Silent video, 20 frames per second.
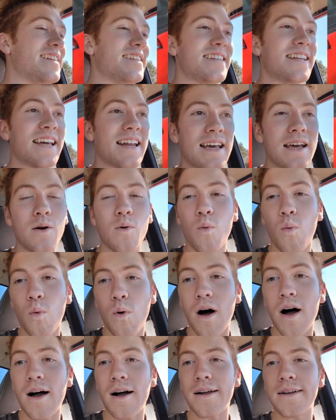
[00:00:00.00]
didn't
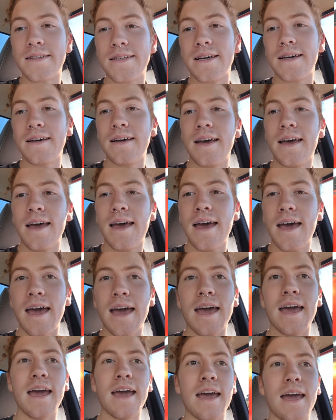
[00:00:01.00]
want
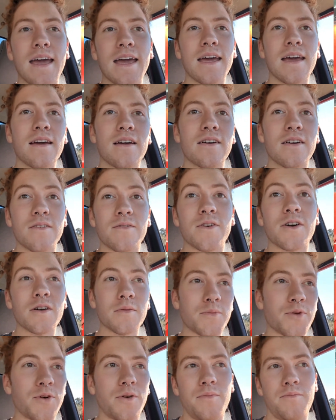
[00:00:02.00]
a
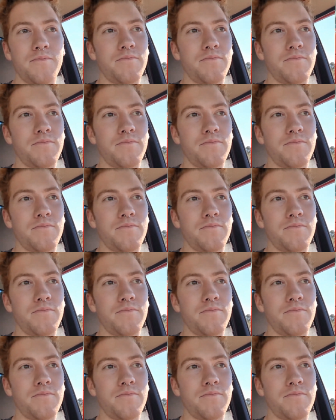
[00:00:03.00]
convertible.